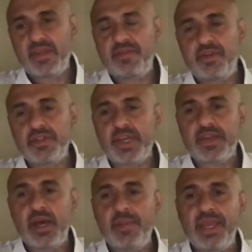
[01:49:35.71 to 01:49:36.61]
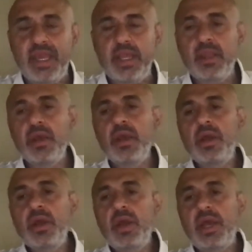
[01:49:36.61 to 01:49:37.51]
If you're just coming in
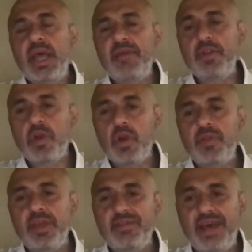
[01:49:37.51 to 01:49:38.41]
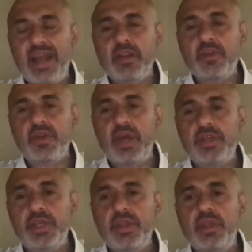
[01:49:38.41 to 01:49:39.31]
and haven't heard the entire
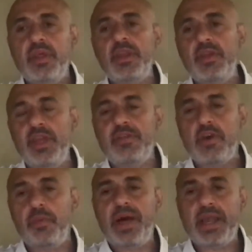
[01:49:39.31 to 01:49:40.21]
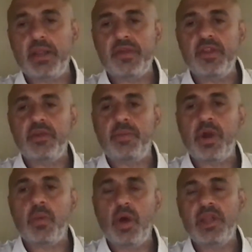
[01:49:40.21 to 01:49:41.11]
discussion, then you need to go back, listen to
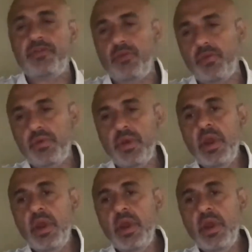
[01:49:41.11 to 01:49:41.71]
part one and two.